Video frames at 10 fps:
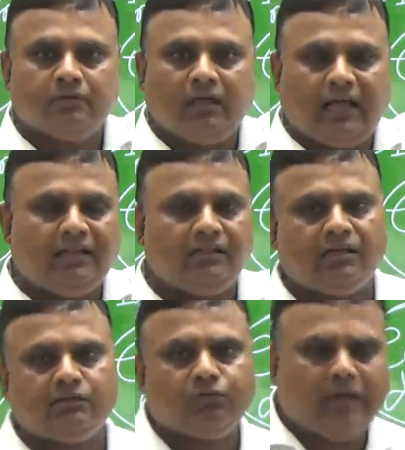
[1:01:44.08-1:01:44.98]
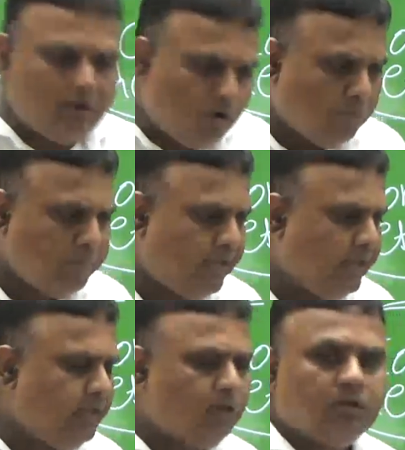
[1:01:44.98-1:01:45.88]
and there cannot be
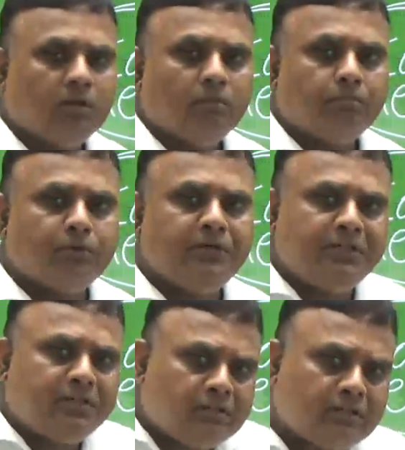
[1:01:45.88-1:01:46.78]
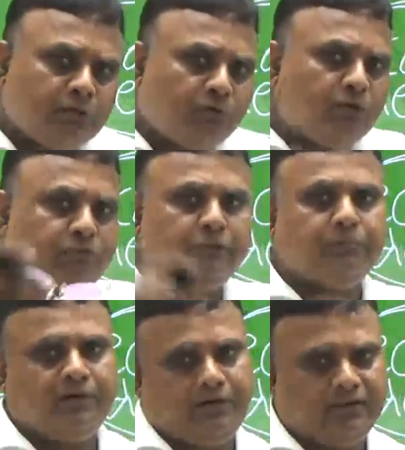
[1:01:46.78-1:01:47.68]
any political theory of
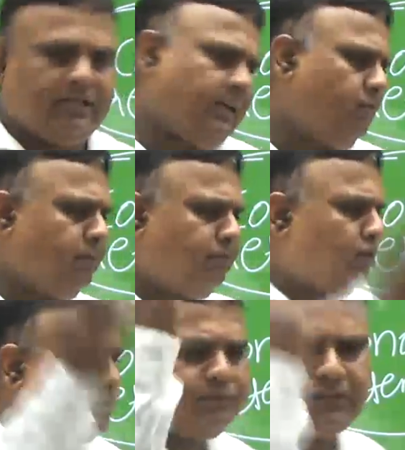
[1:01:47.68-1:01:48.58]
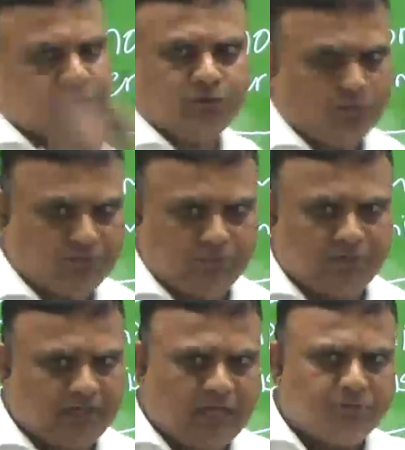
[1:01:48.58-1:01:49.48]
liberty. There cannot be philosophical theory of
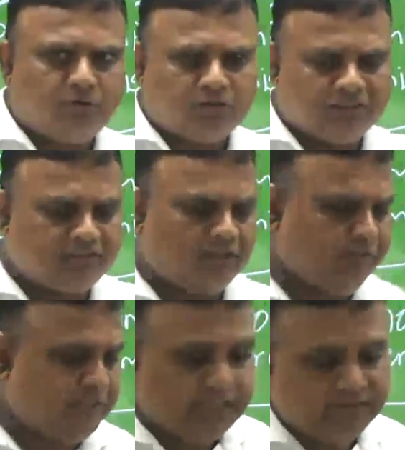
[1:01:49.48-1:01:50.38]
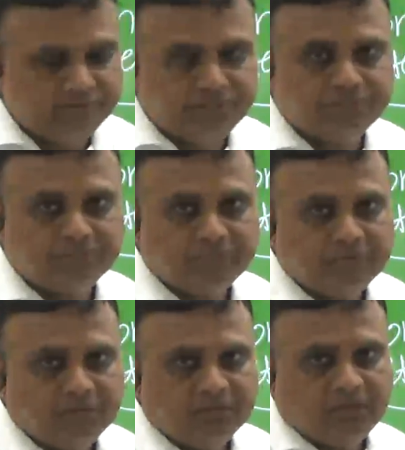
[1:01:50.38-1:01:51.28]
liberty. I am not concerned with that.
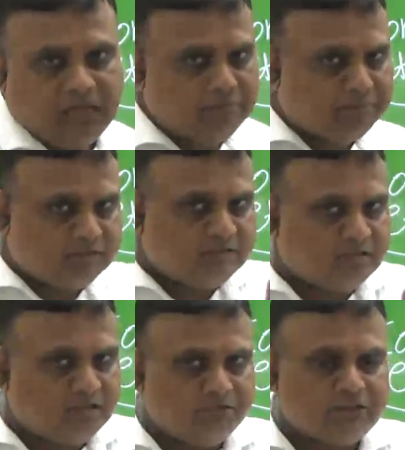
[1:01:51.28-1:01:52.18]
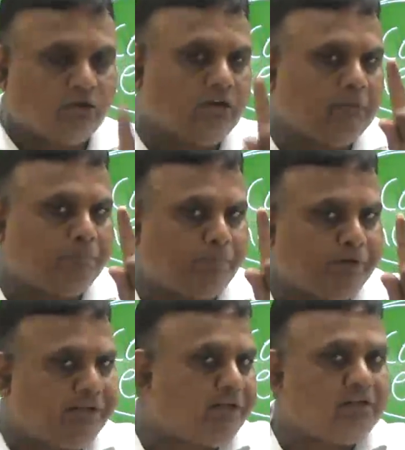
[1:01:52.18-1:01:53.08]
I am concerned with only
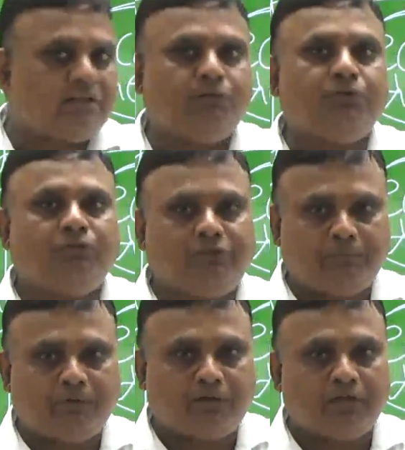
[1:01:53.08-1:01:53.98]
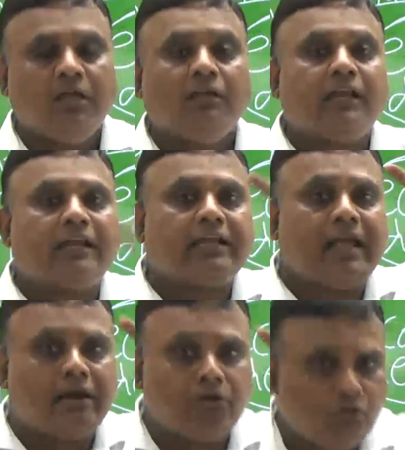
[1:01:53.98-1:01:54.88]
political theory of liberty. There
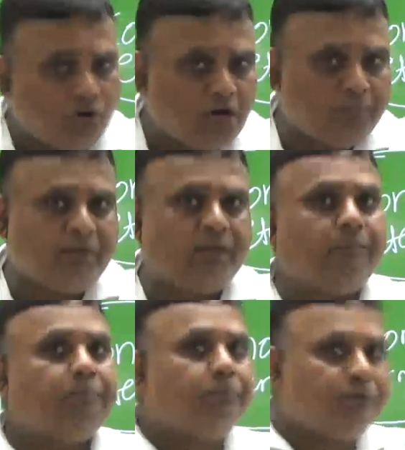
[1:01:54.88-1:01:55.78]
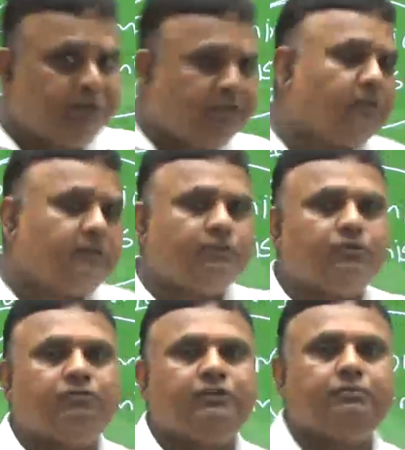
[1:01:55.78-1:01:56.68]
cannot be any political
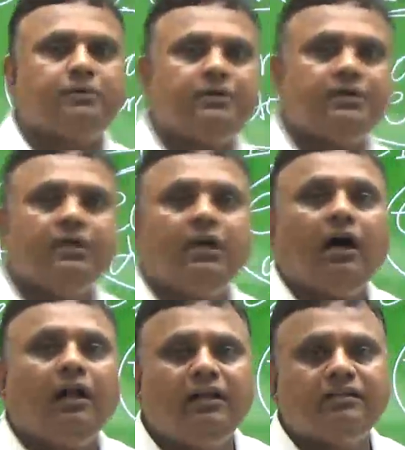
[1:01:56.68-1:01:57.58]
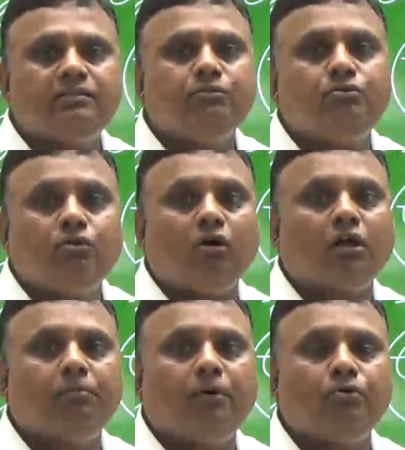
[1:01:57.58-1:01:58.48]
theory of liberty unless you talk
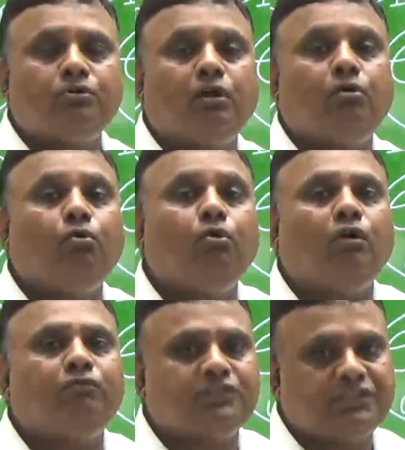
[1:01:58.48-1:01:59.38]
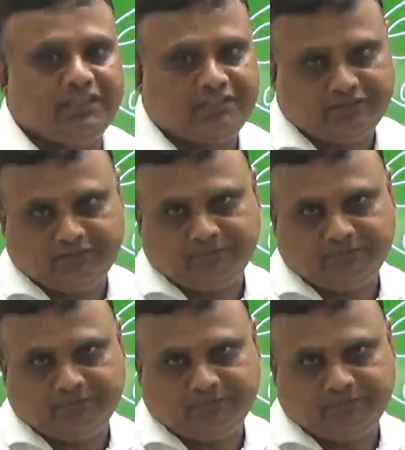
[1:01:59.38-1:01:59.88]
about the role of a state